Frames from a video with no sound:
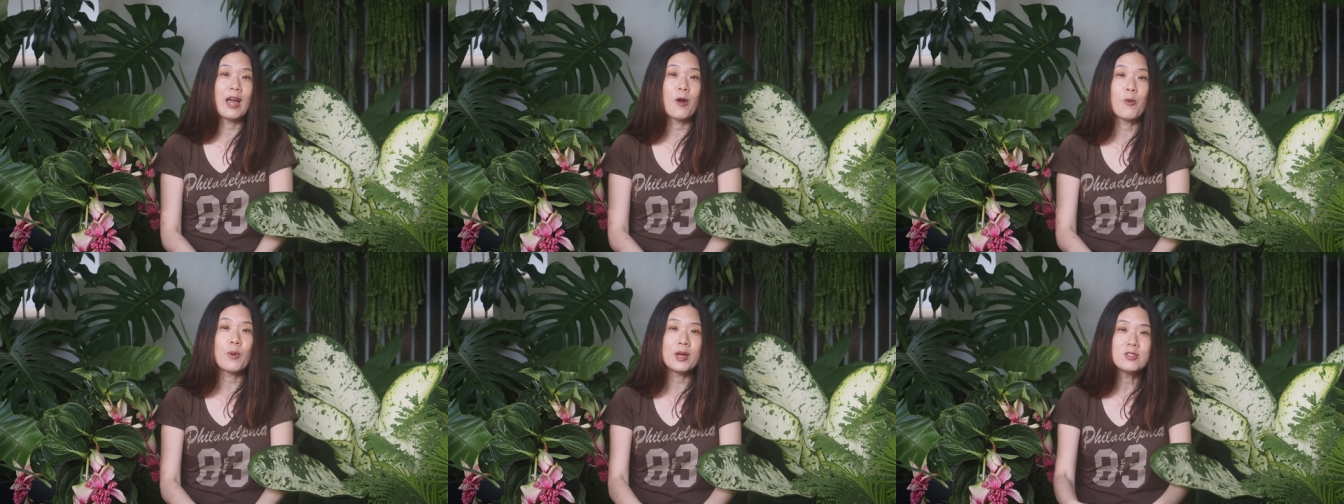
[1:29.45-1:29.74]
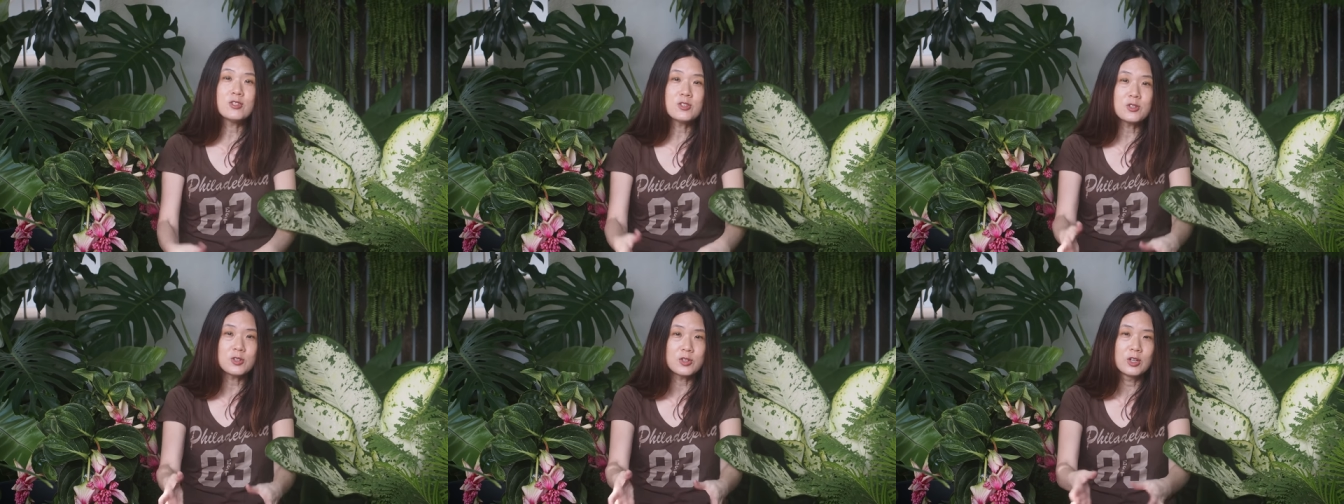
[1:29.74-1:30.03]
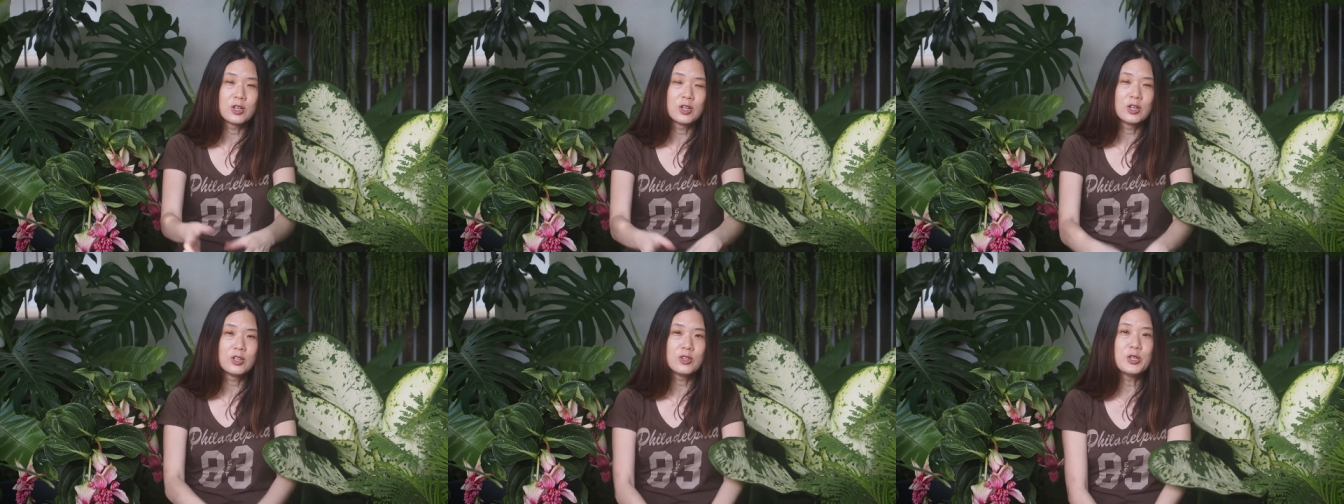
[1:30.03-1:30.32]
I went to,
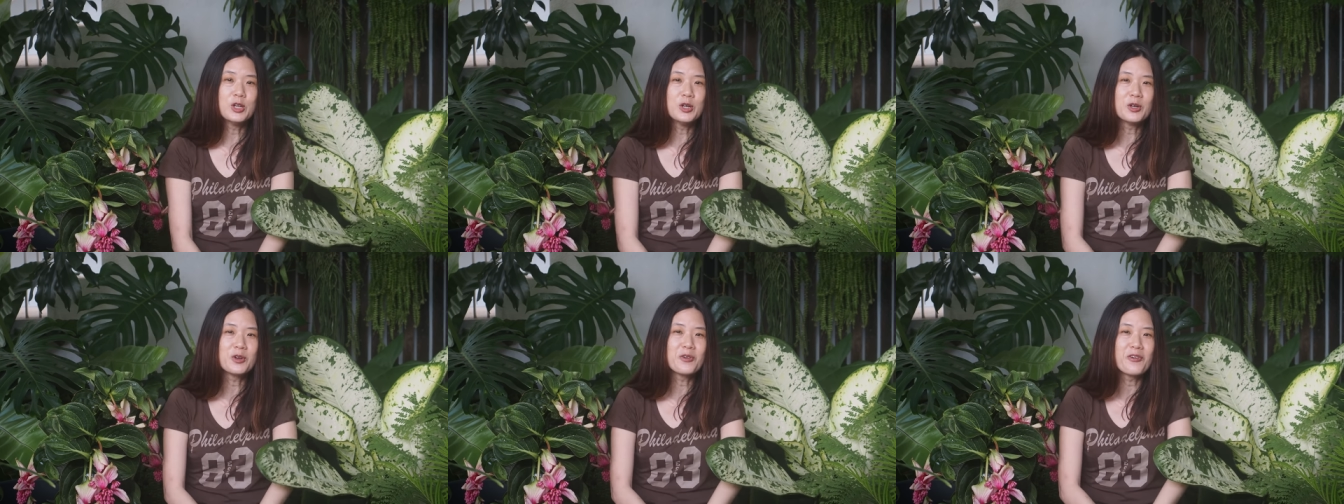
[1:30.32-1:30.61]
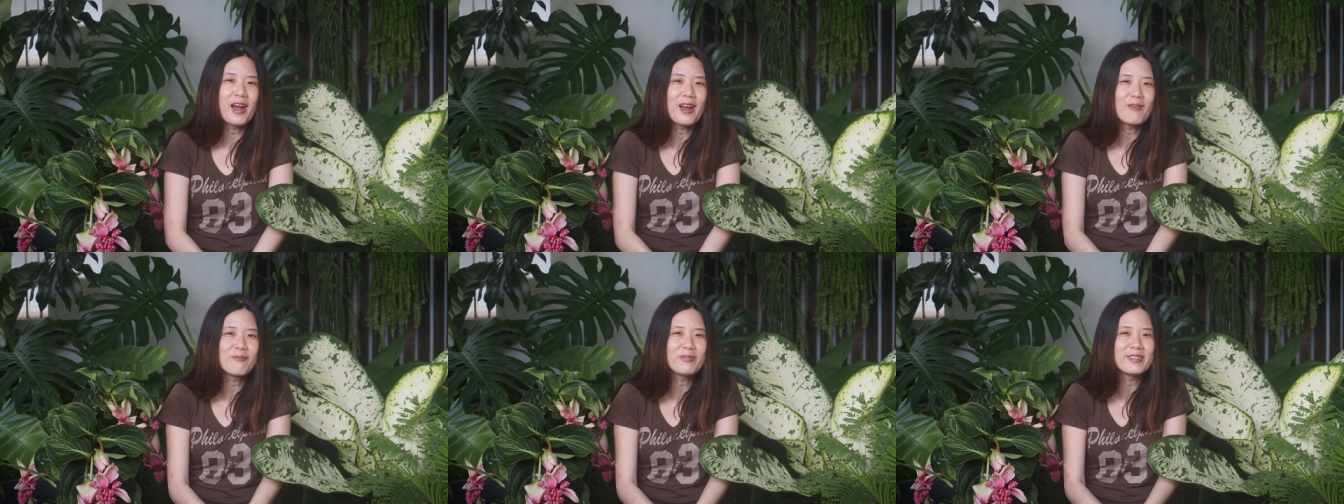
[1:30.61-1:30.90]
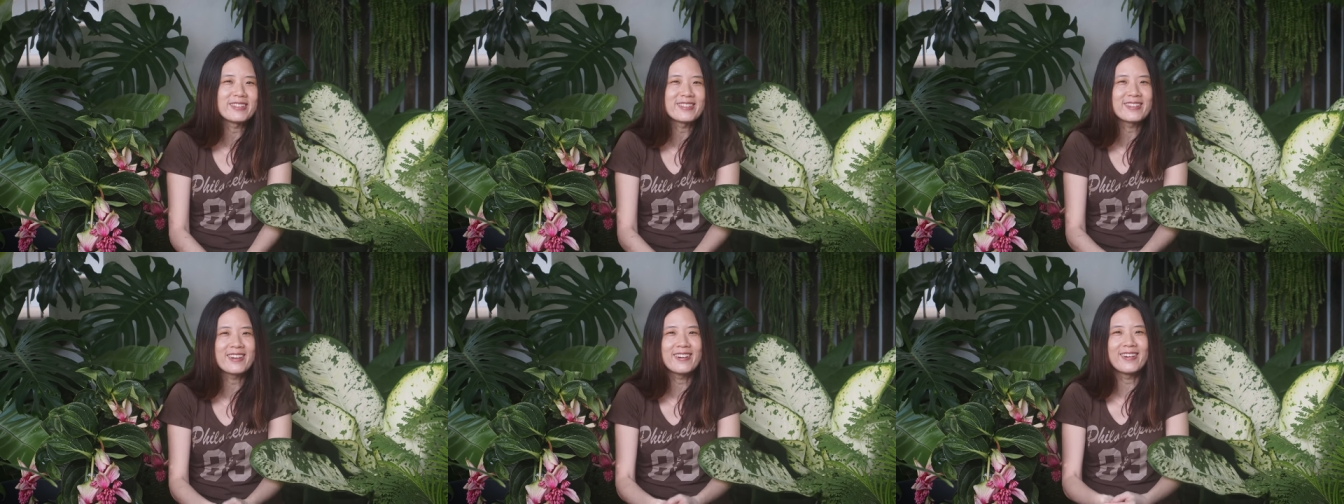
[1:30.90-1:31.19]
to grab
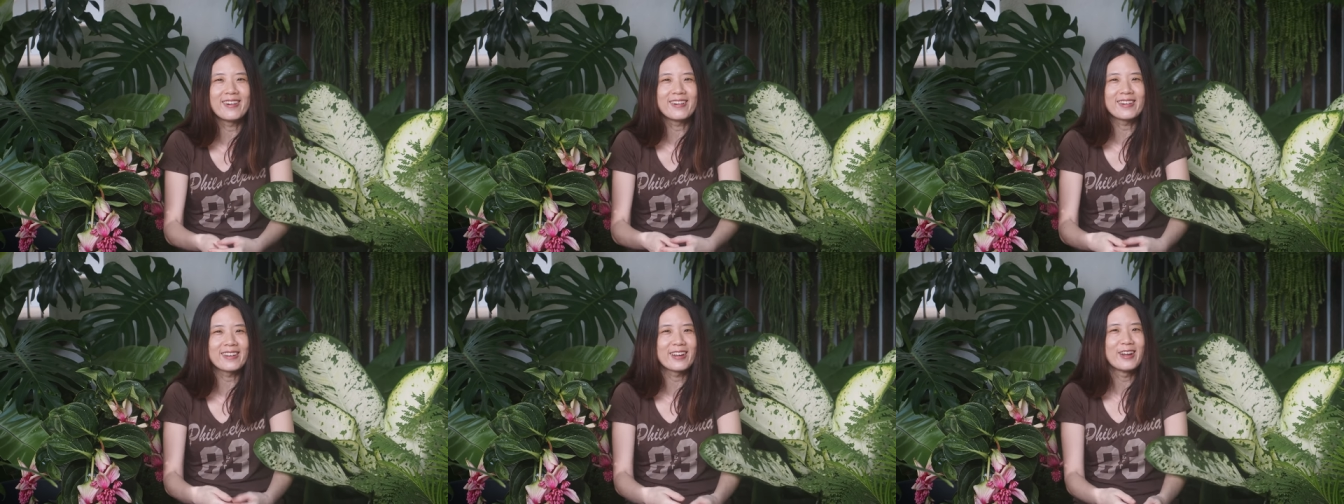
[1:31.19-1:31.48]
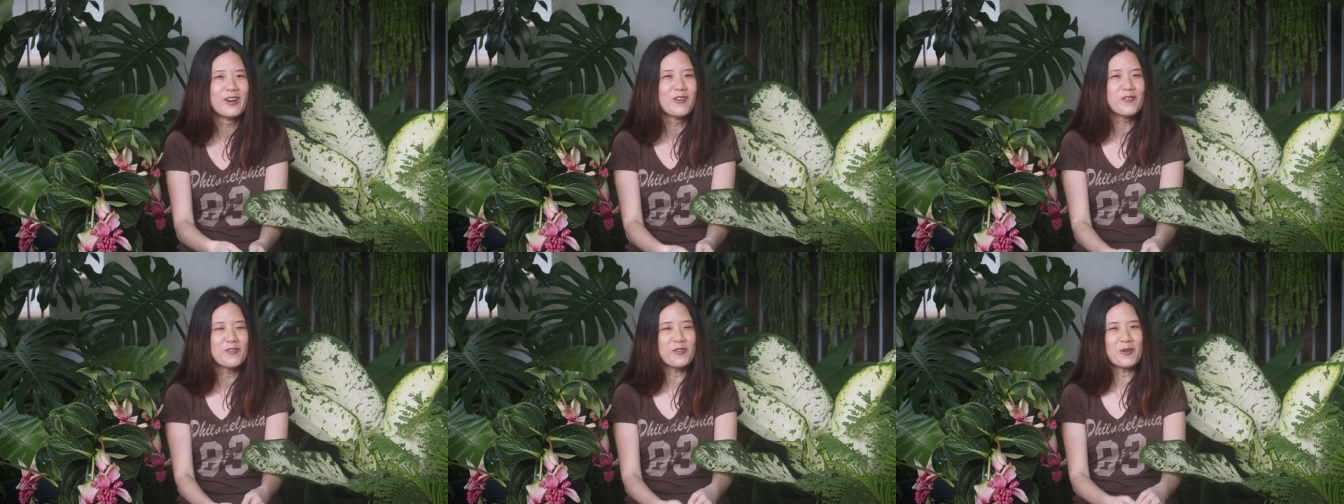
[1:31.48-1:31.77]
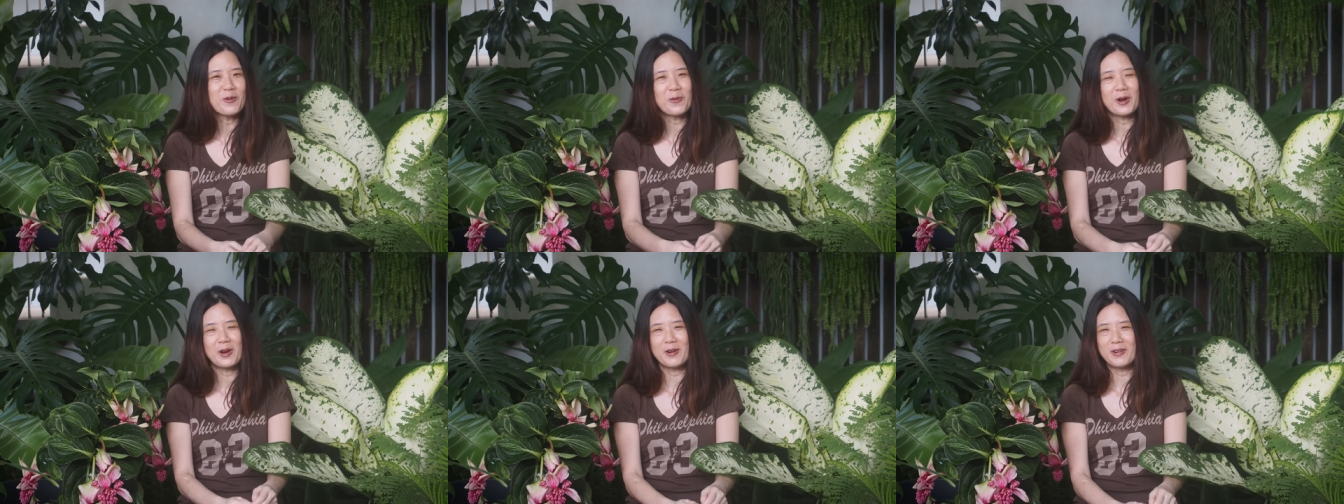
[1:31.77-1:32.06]
this log
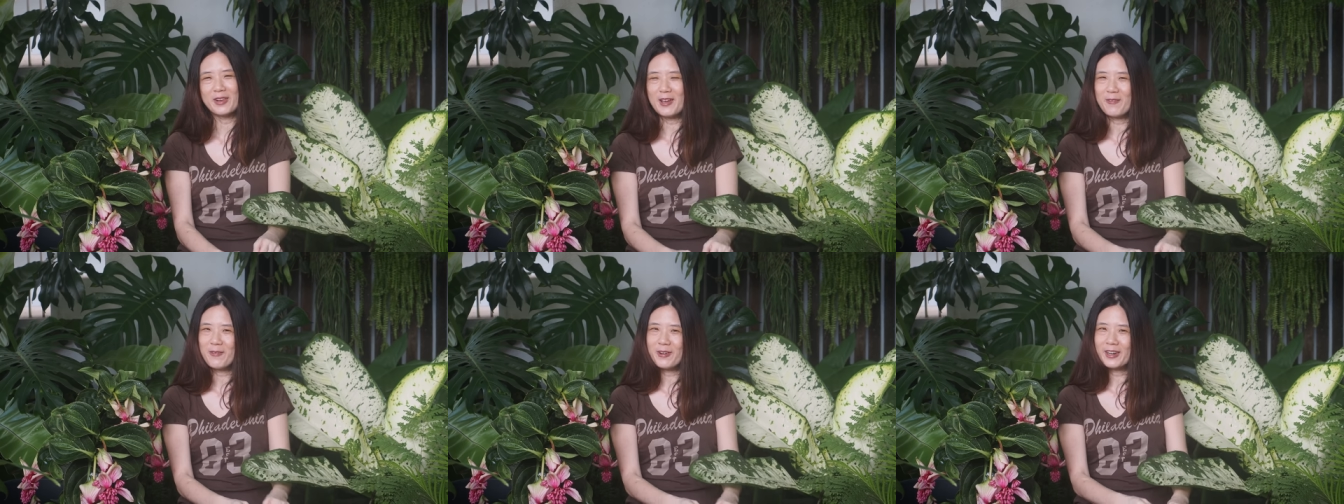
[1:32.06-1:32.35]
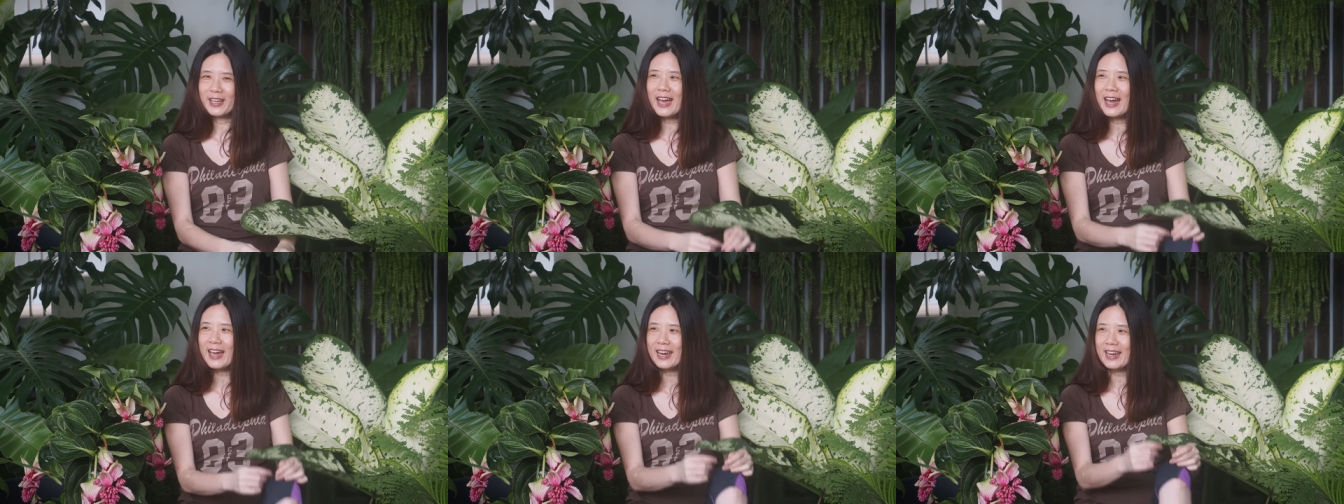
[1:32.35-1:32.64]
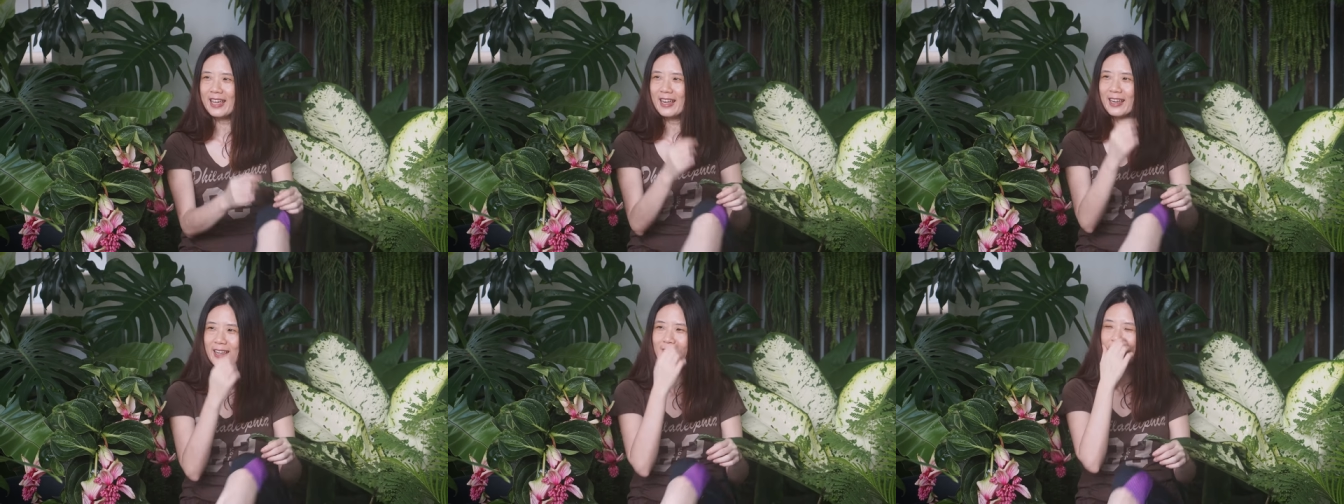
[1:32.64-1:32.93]
from where they were
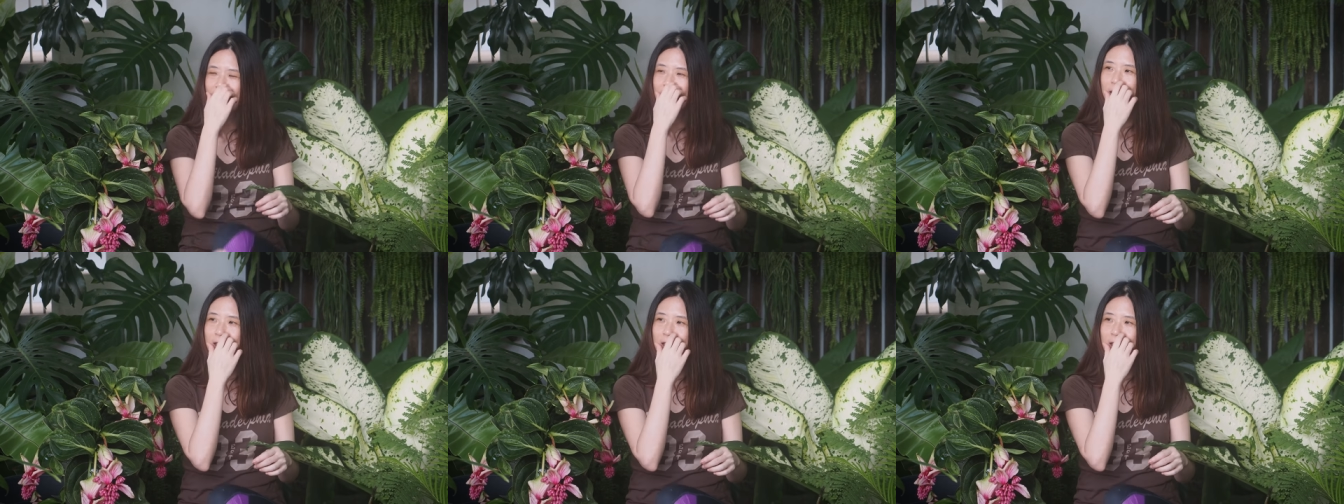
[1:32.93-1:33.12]
cutting it.